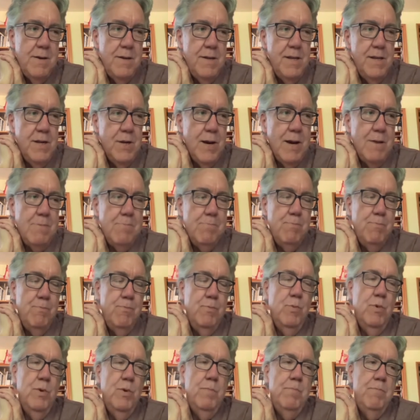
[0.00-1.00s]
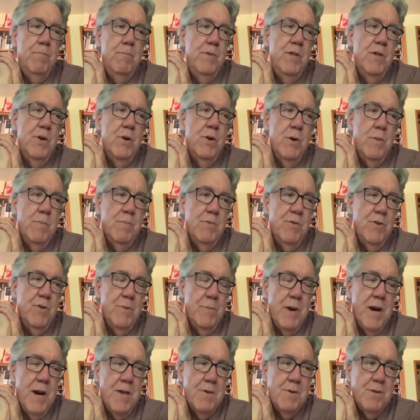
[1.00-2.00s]
I would, sort
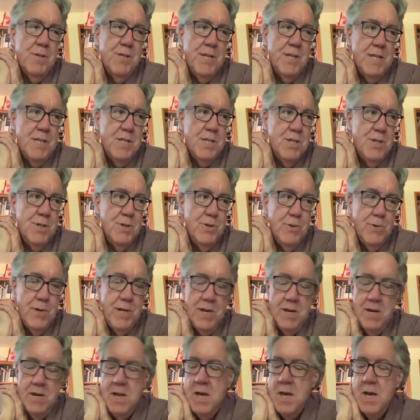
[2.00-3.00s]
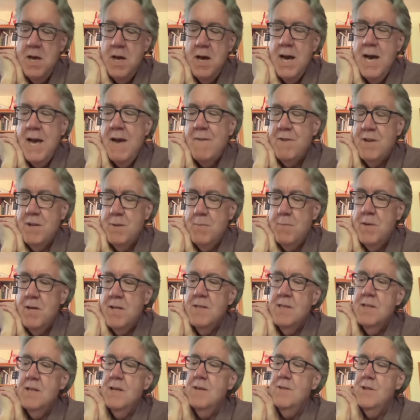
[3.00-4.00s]
of buy those sets too. And I have to
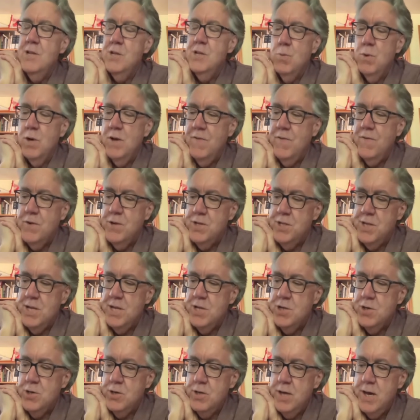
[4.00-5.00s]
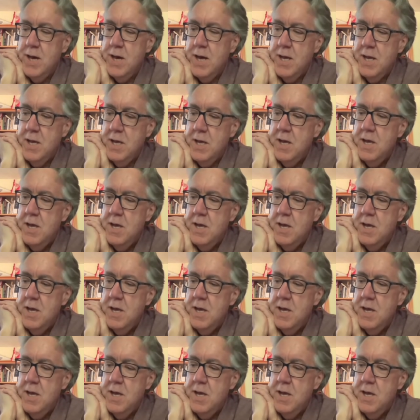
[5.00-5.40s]
admit that in the 21st century, I